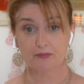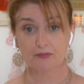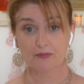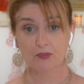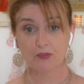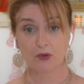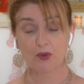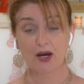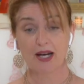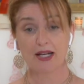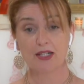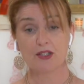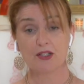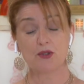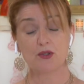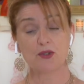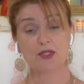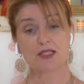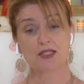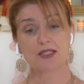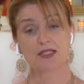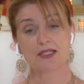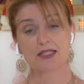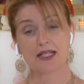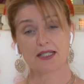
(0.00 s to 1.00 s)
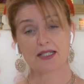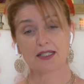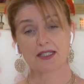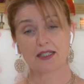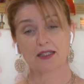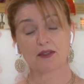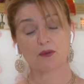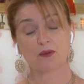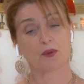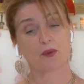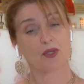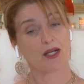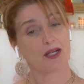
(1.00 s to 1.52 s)
right? You can send
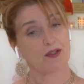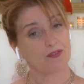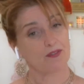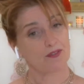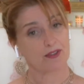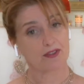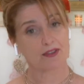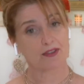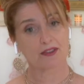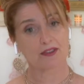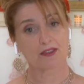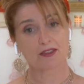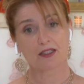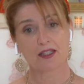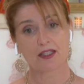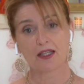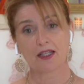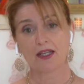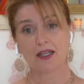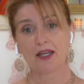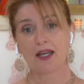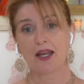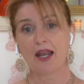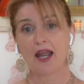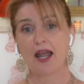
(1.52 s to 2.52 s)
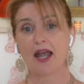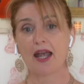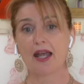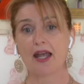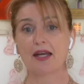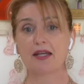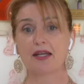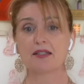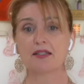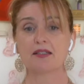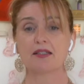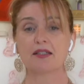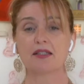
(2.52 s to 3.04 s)
it wherever.
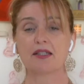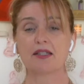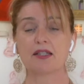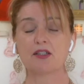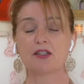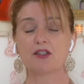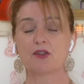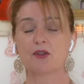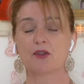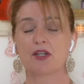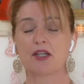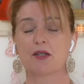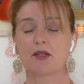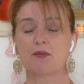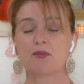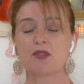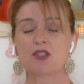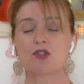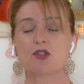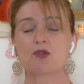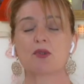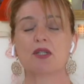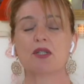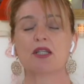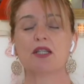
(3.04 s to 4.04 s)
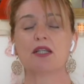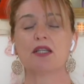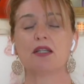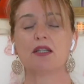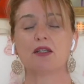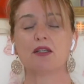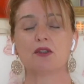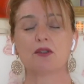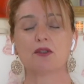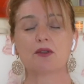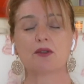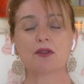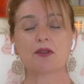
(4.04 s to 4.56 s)
And in your imagery,
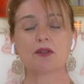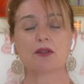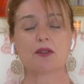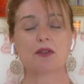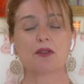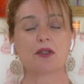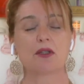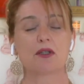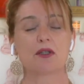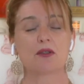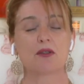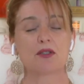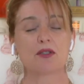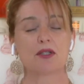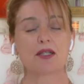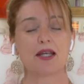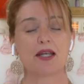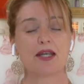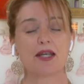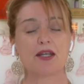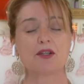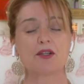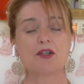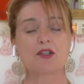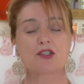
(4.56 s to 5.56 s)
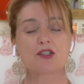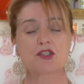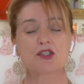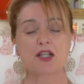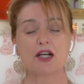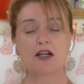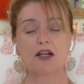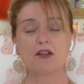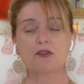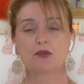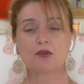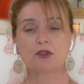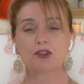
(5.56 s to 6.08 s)
your inner
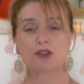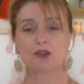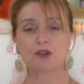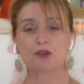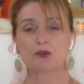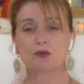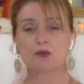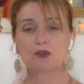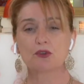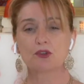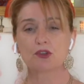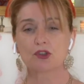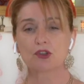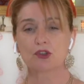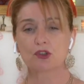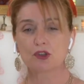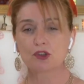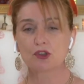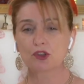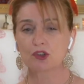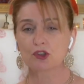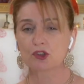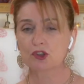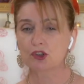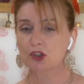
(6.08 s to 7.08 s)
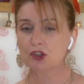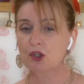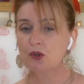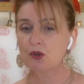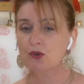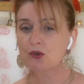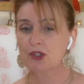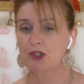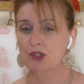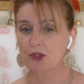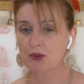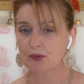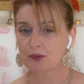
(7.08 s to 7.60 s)
self will show
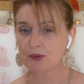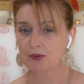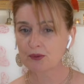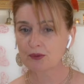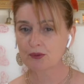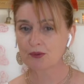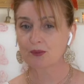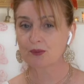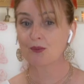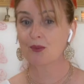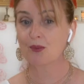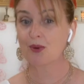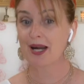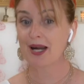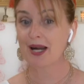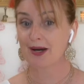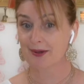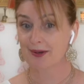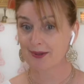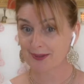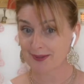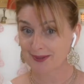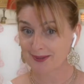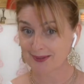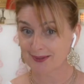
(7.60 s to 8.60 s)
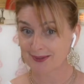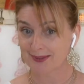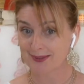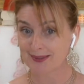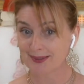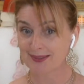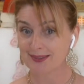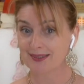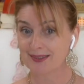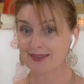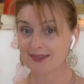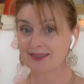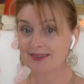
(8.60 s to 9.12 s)
you where
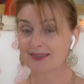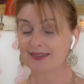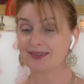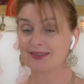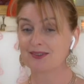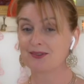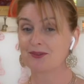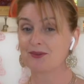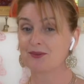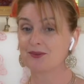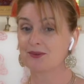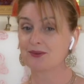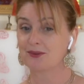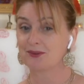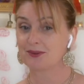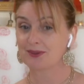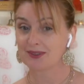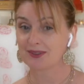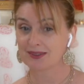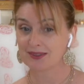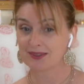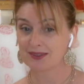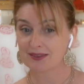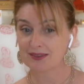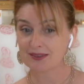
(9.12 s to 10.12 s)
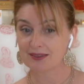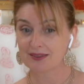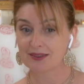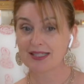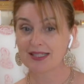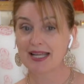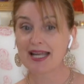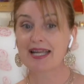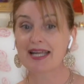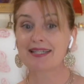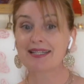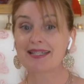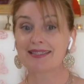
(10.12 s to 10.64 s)
to
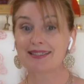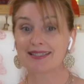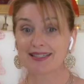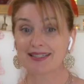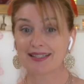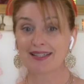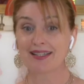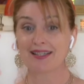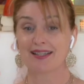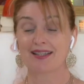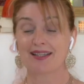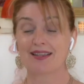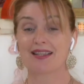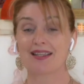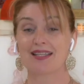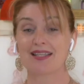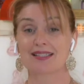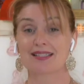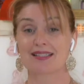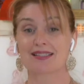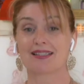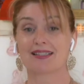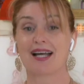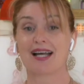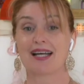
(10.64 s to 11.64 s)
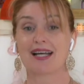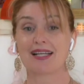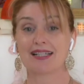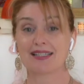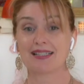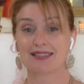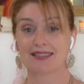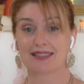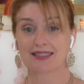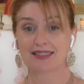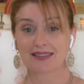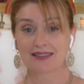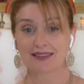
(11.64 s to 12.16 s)
lend this
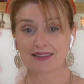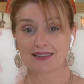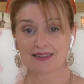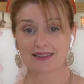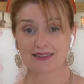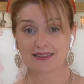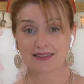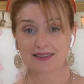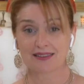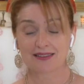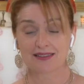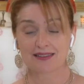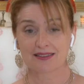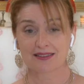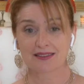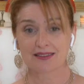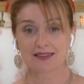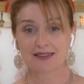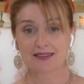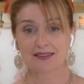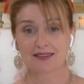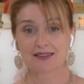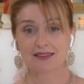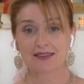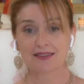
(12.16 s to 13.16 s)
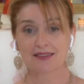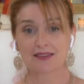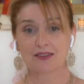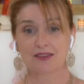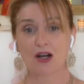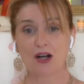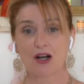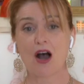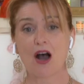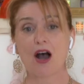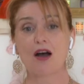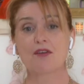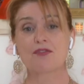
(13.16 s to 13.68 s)
light, to
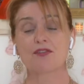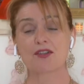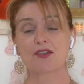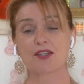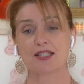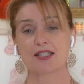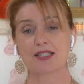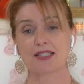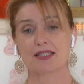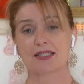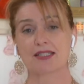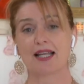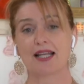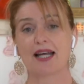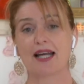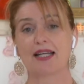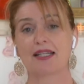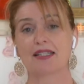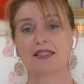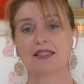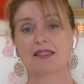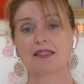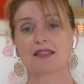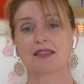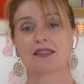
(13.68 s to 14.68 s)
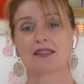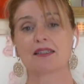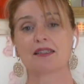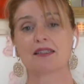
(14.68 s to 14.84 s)
offer this light